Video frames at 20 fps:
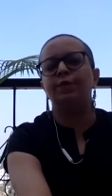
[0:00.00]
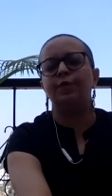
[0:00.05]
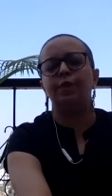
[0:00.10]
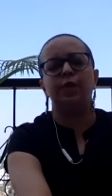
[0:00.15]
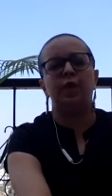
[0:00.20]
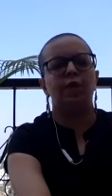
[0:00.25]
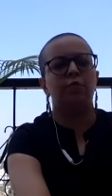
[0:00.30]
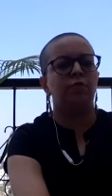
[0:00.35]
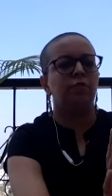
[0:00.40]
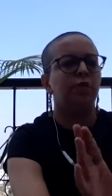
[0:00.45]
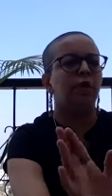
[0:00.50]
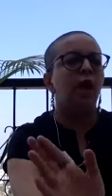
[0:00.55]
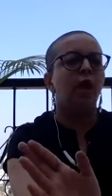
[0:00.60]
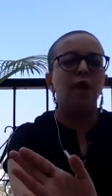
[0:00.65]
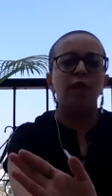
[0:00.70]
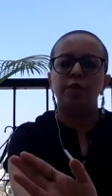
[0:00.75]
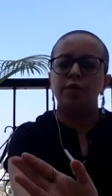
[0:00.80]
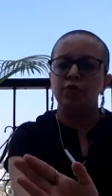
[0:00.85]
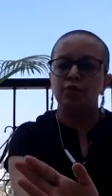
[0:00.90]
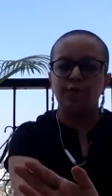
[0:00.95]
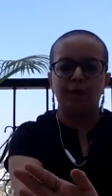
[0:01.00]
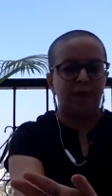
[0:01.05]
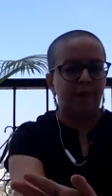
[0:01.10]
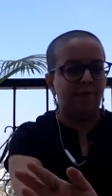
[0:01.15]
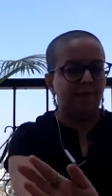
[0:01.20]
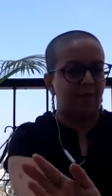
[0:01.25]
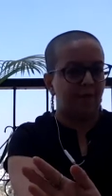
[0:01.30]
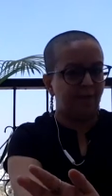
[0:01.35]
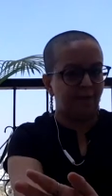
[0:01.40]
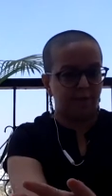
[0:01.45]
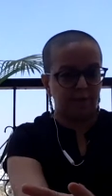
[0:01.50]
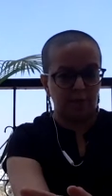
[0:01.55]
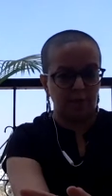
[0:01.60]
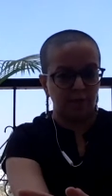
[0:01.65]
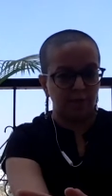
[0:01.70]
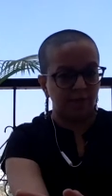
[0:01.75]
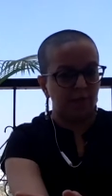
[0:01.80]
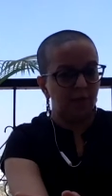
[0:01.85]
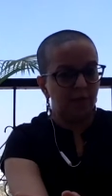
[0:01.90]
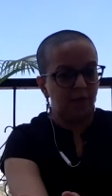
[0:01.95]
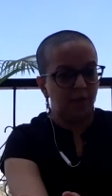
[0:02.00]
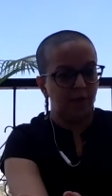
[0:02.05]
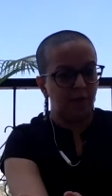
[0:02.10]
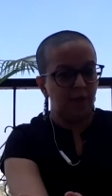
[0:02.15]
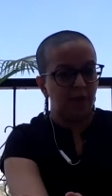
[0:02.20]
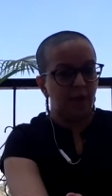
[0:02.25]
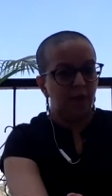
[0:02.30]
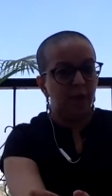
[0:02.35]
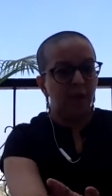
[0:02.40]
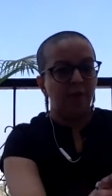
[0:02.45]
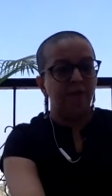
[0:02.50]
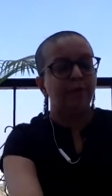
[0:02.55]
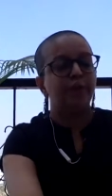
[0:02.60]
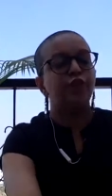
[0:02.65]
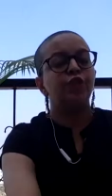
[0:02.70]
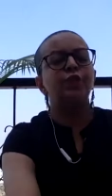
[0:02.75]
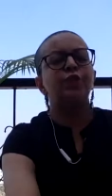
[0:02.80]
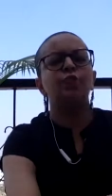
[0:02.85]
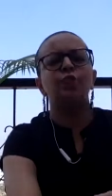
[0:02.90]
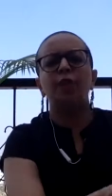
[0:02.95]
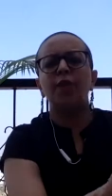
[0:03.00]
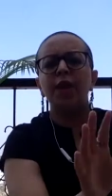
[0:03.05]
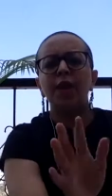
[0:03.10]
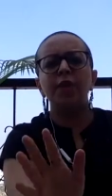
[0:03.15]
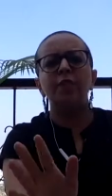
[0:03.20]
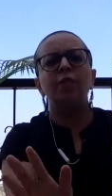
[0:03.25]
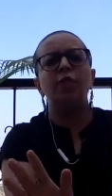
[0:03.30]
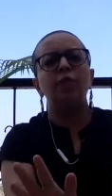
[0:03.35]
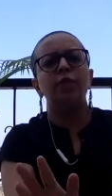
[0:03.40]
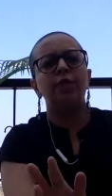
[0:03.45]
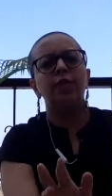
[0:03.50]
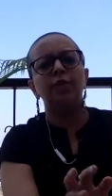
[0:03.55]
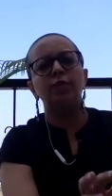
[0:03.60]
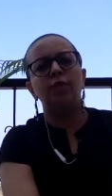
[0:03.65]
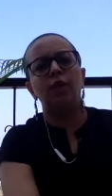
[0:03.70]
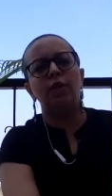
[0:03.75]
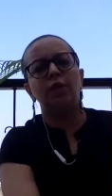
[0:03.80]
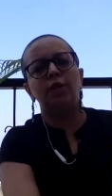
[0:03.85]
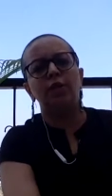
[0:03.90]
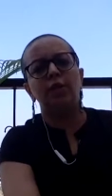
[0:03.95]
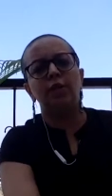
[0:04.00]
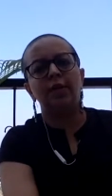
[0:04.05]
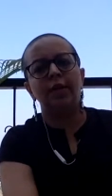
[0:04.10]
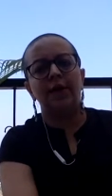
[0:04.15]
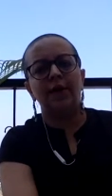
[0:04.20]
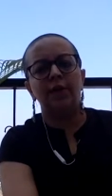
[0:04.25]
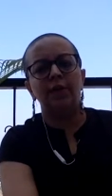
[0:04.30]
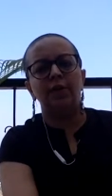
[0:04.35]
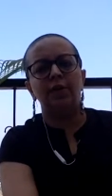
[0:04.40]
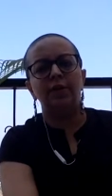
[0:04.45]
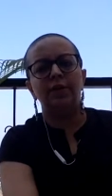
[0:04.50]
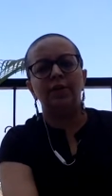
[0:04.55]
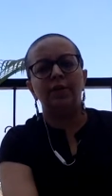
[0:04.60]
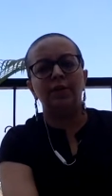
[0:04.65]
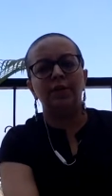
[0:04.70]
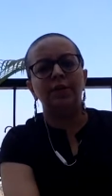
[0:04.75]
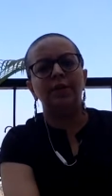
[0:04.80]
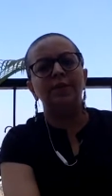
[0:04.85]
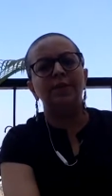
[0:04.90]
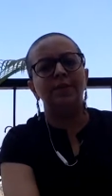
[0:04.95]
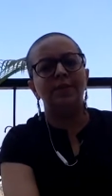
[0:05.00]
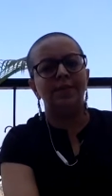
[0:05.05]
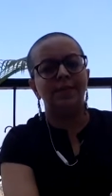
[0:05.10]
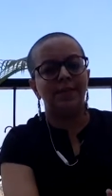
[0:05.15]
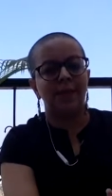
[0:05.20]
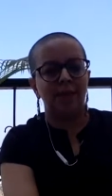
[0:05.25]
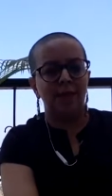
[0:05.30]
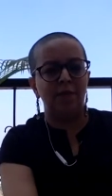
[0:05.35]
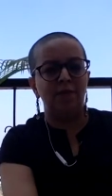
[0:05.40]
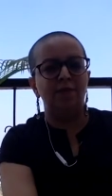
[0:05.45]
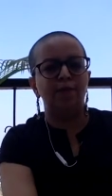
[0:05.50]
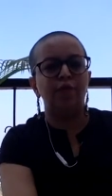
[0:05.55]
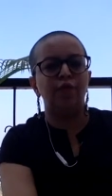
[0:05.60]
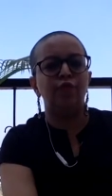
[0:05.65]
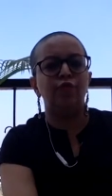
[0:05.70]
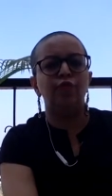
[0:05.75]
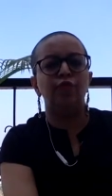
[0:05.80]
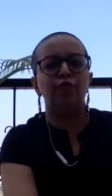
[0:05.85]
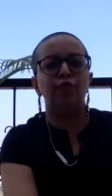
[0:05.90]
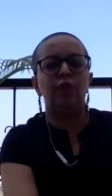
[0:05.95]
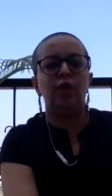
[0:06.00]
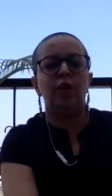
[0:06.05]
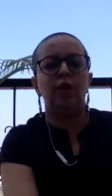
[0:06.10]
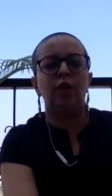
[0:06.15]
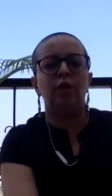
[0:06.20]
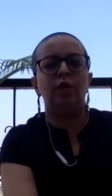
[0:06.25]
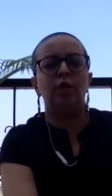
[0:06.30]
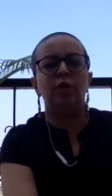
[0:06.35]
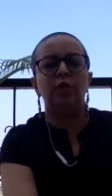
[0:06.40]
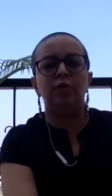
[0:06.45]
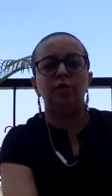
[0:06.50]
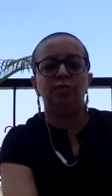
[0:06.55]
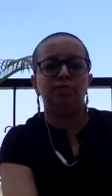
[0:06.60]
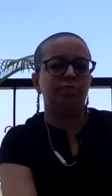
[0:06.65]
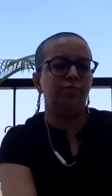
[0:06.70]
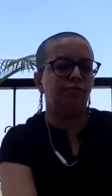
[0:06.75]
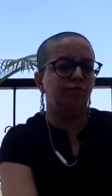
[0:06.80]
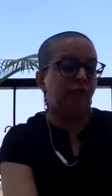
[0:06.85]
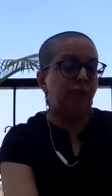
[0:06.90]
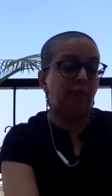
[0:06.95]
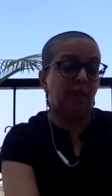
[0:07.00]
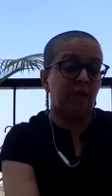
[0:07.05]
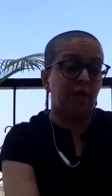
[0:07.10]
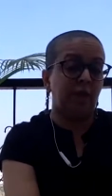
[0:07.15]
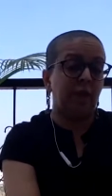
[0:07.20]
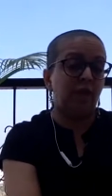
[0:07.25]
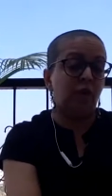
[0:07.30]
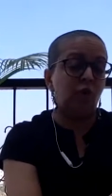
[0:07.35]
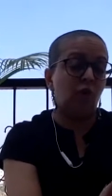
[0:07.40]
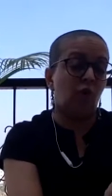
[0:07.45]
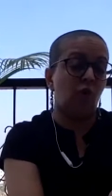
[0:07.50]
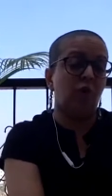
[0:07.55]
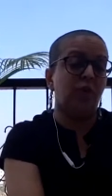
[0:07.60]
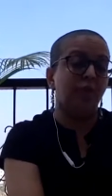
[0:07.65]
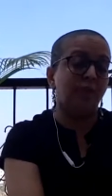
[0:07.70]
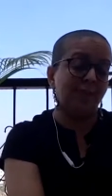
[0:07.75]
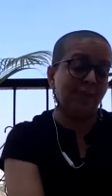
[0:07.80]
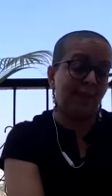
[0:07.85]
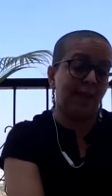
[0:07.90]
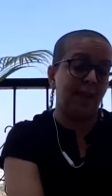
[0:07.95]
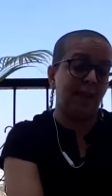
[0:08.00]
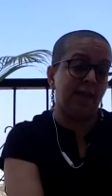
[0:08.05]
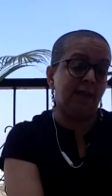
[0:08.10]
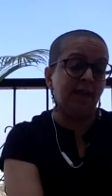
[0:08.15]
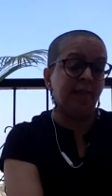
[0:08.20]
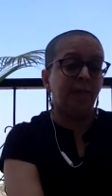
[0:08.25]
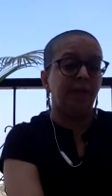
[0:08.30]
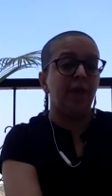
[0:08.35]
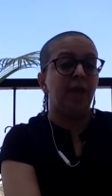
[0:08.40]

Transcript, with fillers: of around 25,000, which is way more than what a regular circus is able to uh, generate on site.